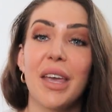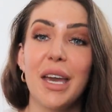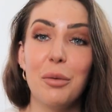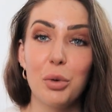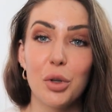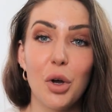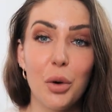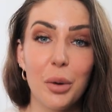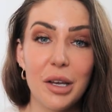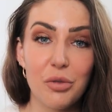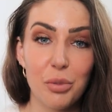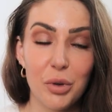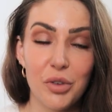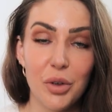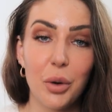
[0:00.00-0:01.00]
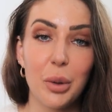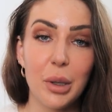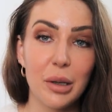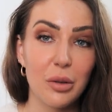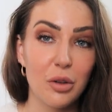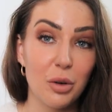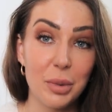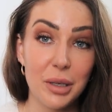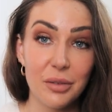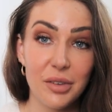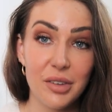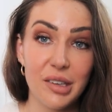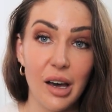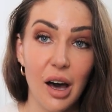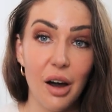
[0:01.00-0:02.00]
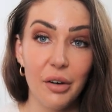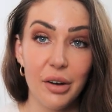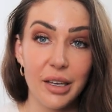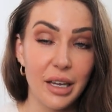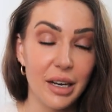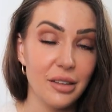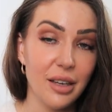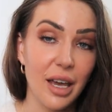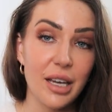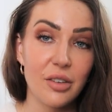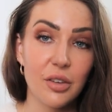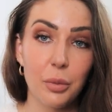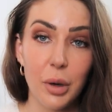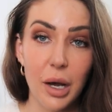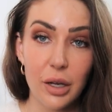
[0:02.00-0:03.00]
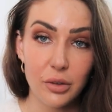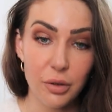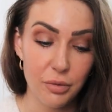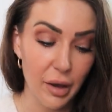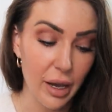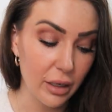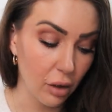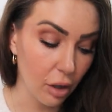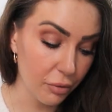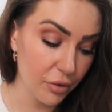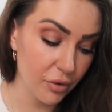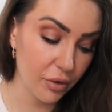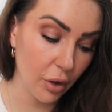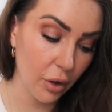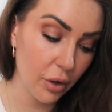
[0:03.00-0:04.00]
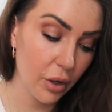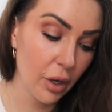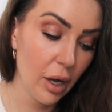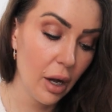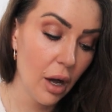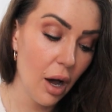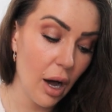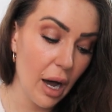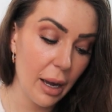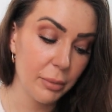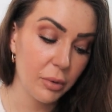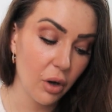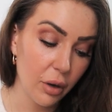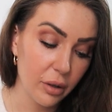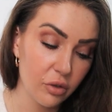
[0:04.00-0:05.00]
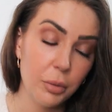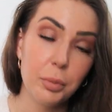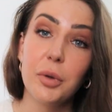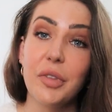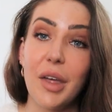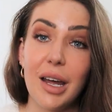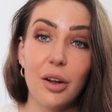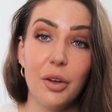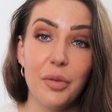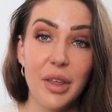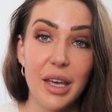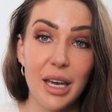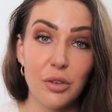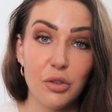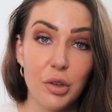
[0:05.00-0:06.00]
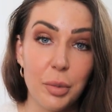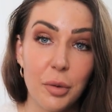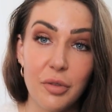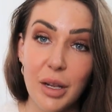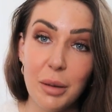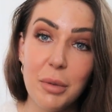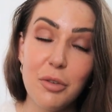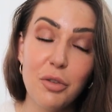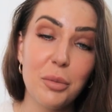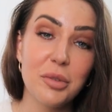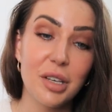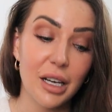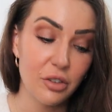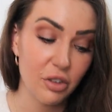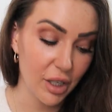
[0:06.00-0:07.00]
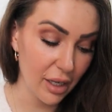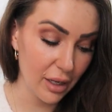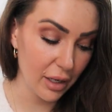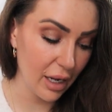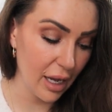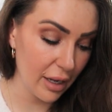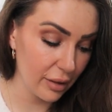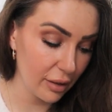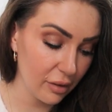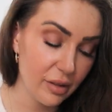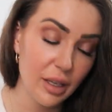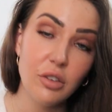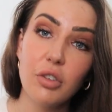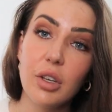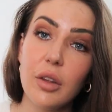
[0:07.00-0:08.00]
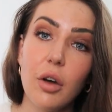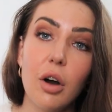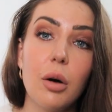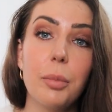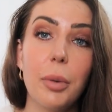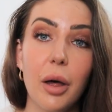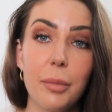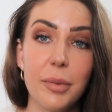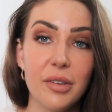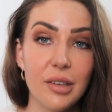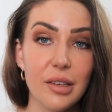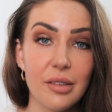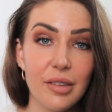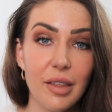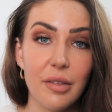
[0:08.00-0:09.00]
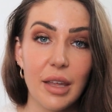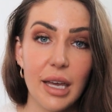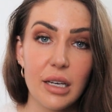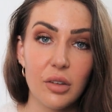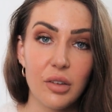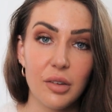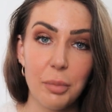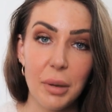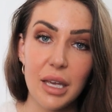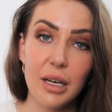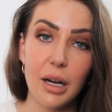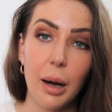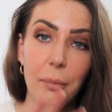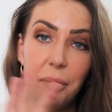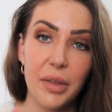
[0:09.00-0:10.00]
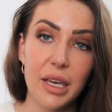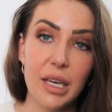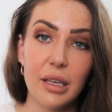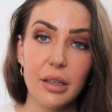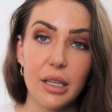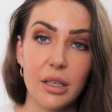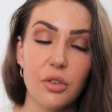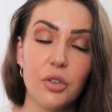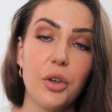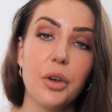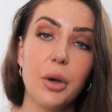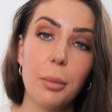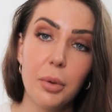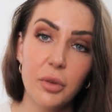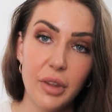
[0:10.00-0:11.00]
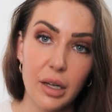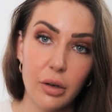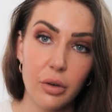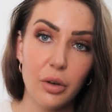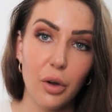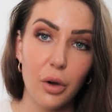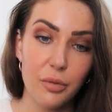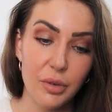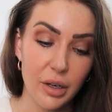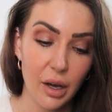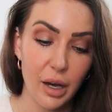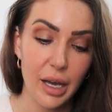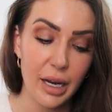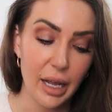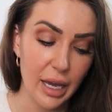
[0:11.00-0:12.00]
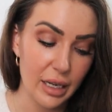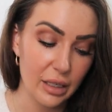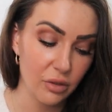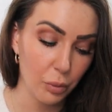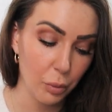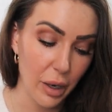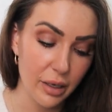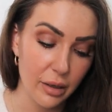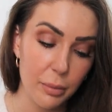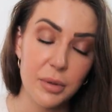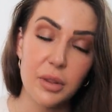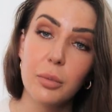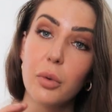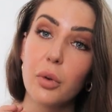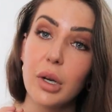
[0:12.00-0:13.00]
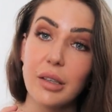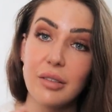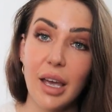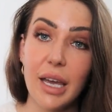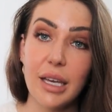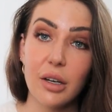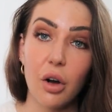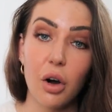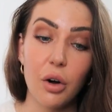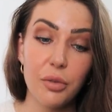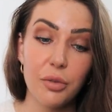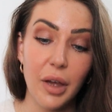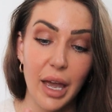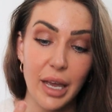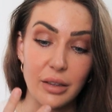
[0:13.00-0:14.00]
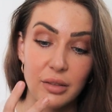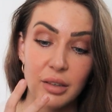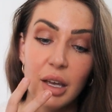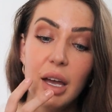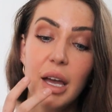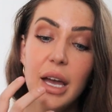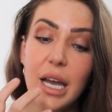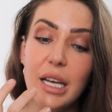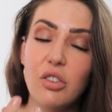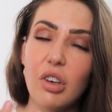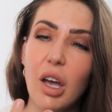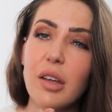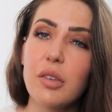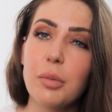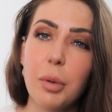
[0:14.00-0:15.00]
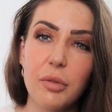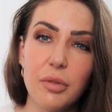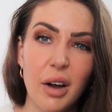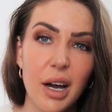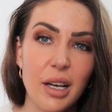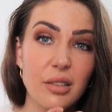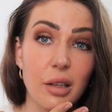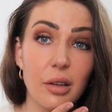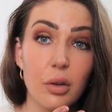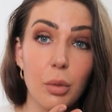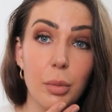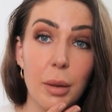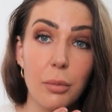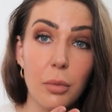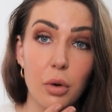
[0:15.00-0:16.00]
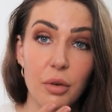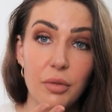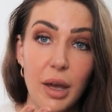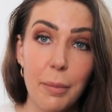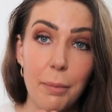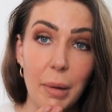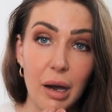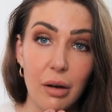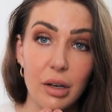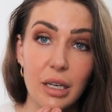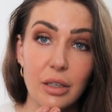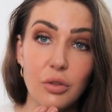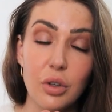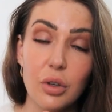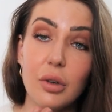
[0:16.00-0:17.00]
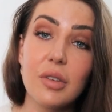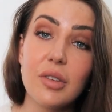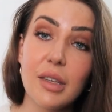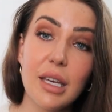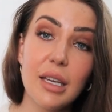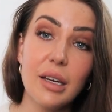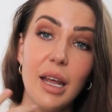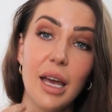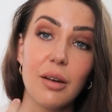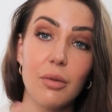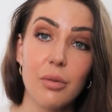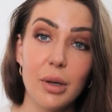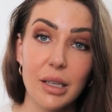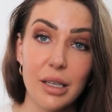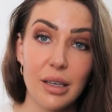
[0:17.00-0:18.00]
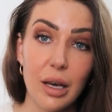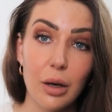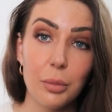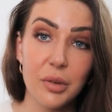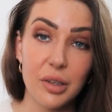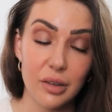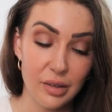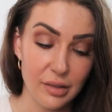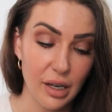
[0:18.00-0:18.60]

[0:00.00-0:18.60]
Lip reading: it will always result in a little bit of scarring, and it takes a while to fade off. So I'm going to put that on there to prevent me from touching it. And essentially the whole purpose is that they just speed up the healing. So you can put that on overnight and wake up in the morning, take it off, and it just provides a little bit more of a barrier to your skin and really helps it